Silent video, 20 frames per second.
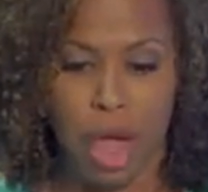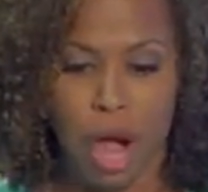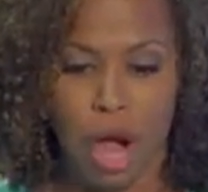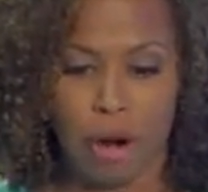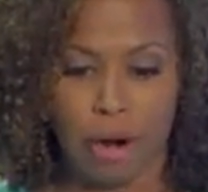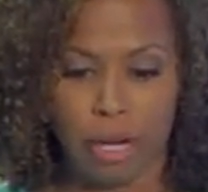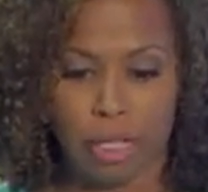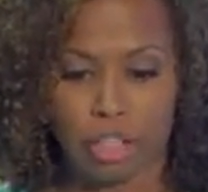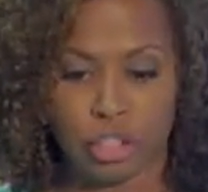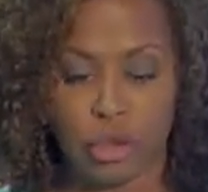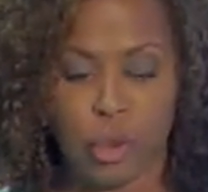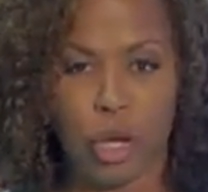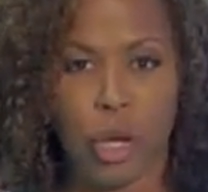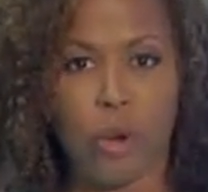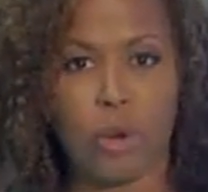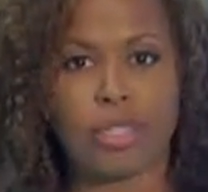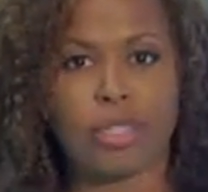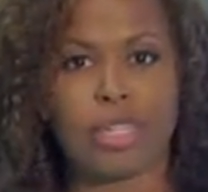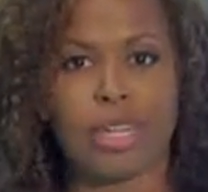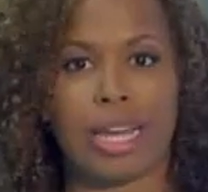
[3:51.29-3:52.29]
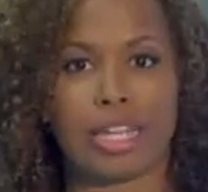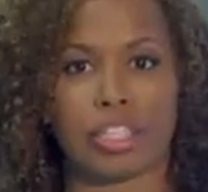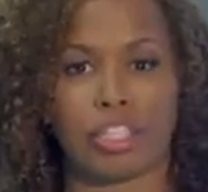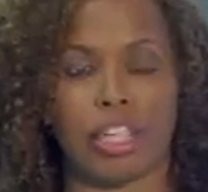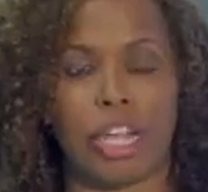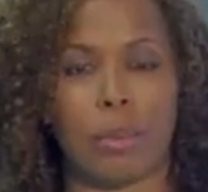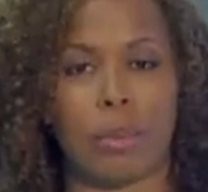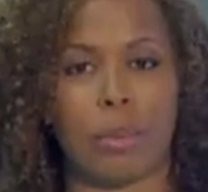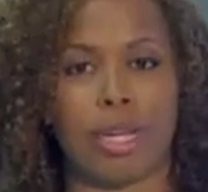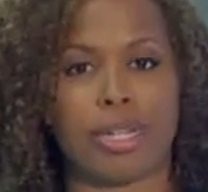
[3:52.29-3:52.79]
All right, so I know it's election
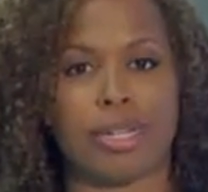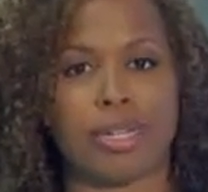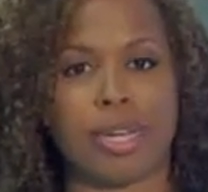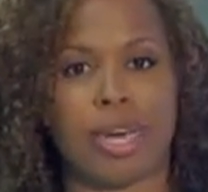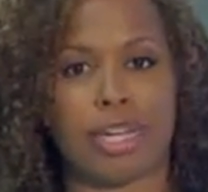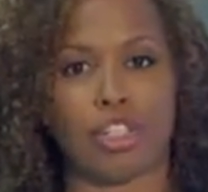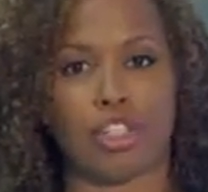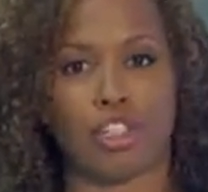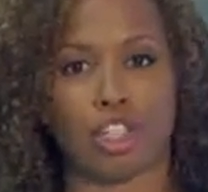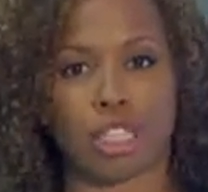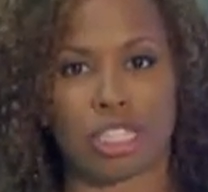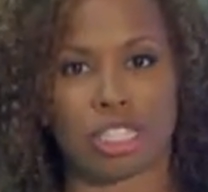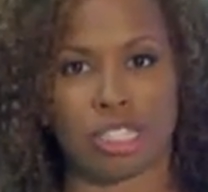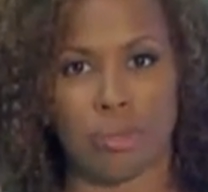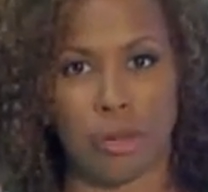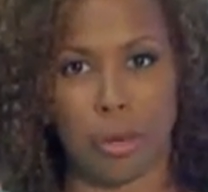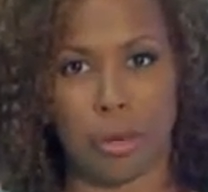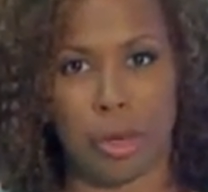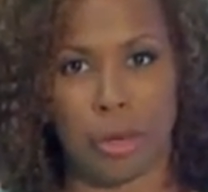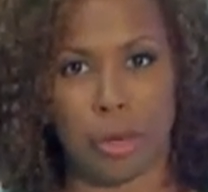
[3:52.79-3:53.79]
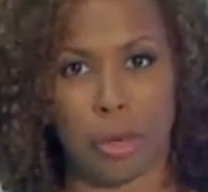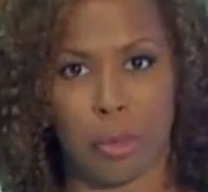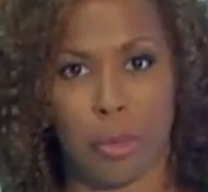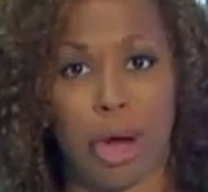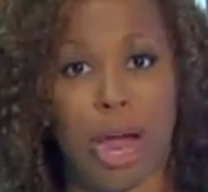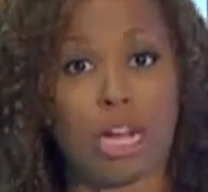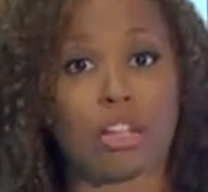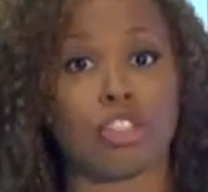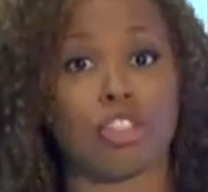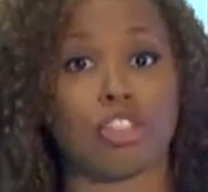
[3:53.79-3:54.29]
day. We'll get to that in just a moment, but we're
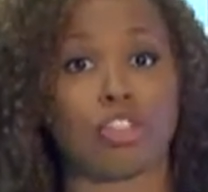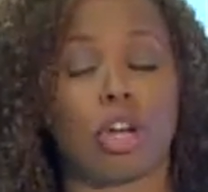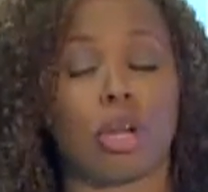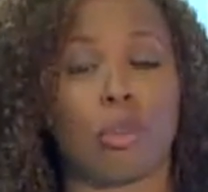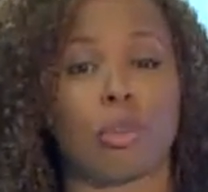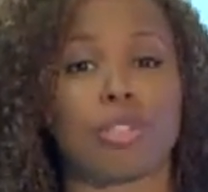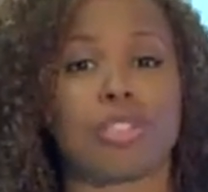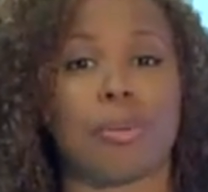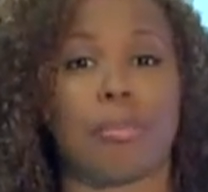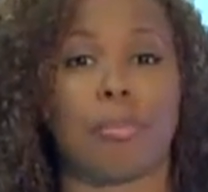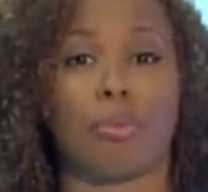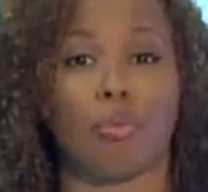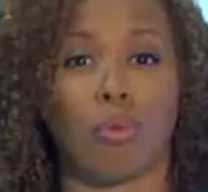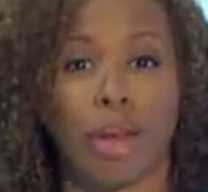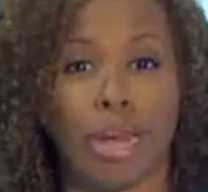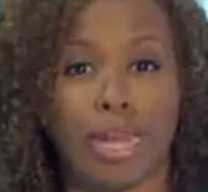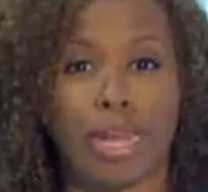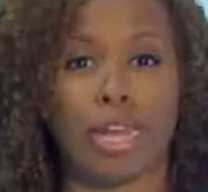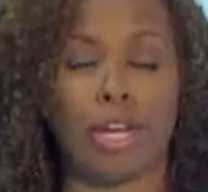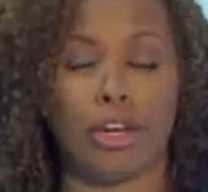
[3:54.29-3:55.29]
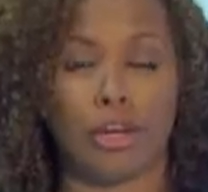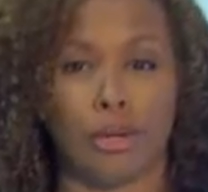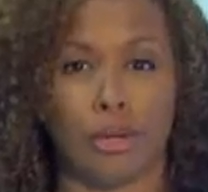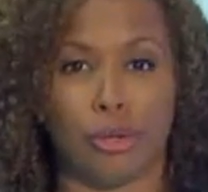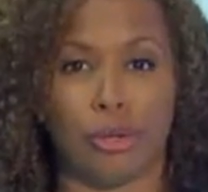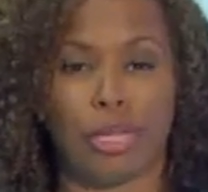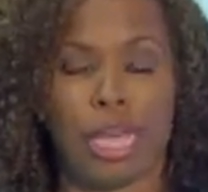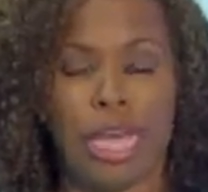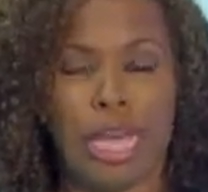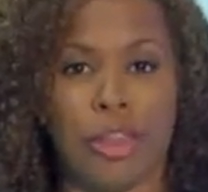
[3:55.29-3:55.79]
actually starting with some breaking
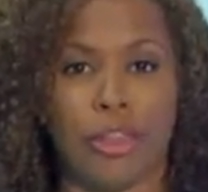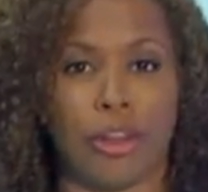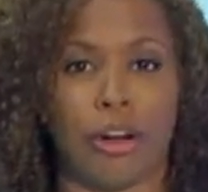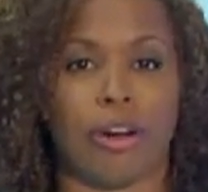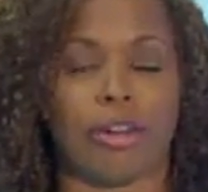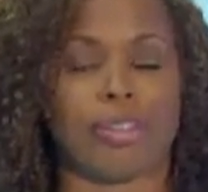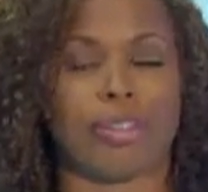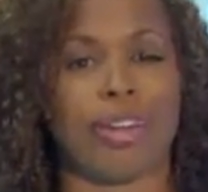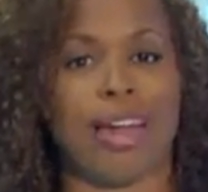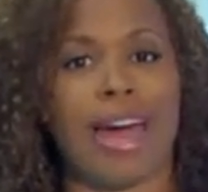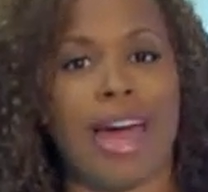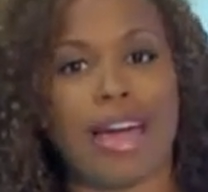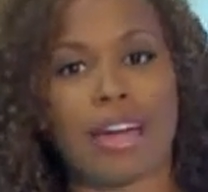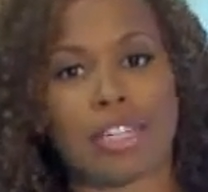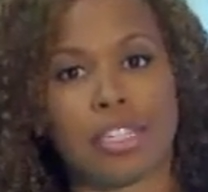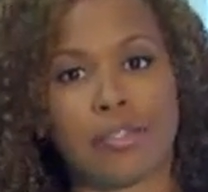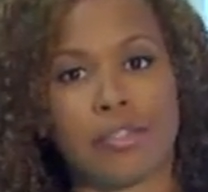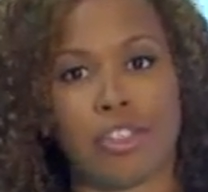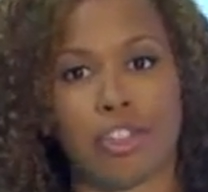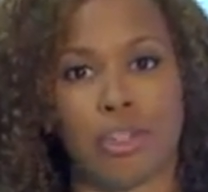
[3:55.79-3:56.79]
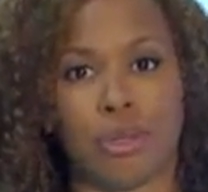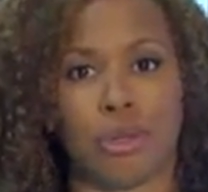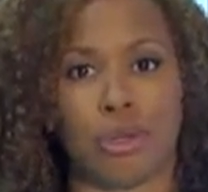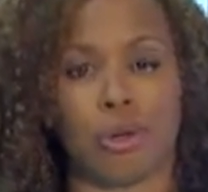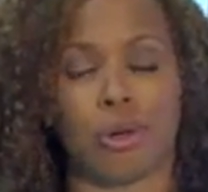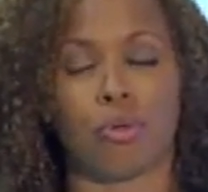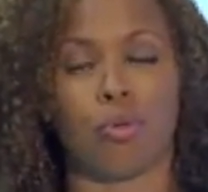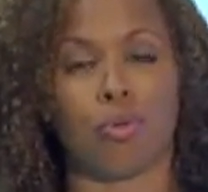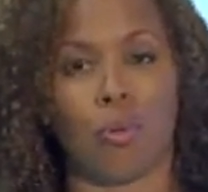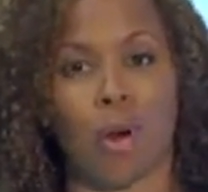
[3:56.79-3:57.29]
news. There is an active
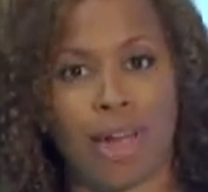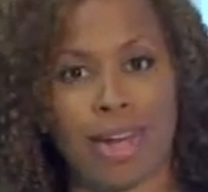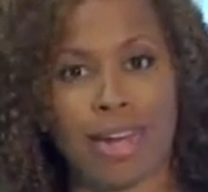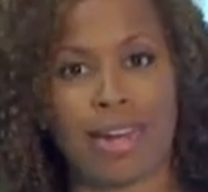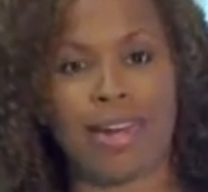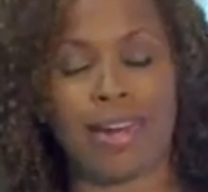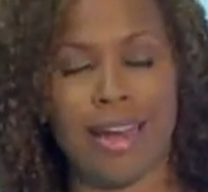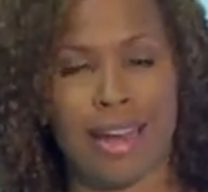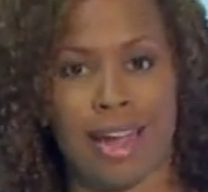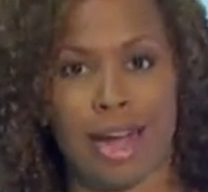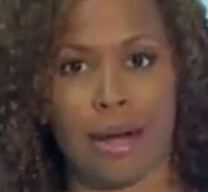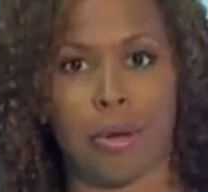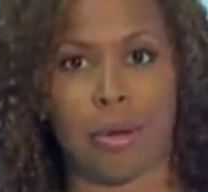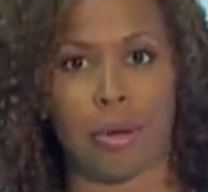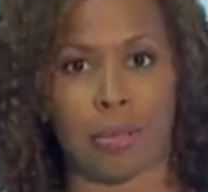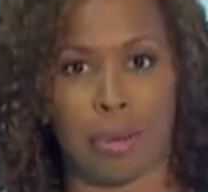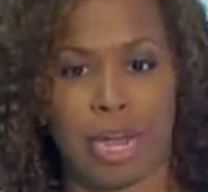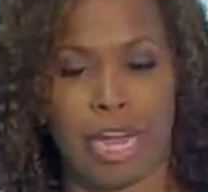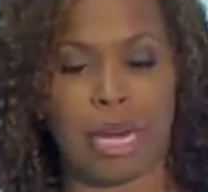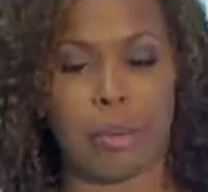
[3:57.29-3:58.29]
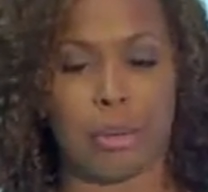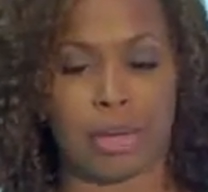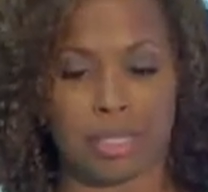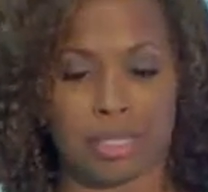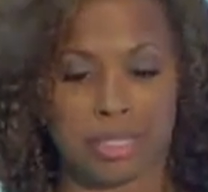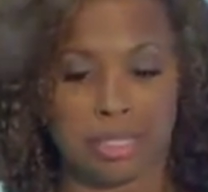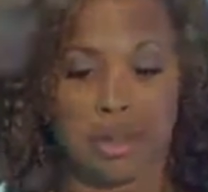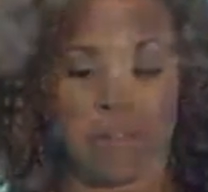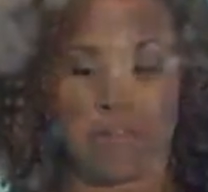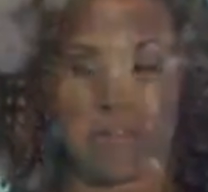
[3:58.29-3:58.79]
shooter right now in Panama City,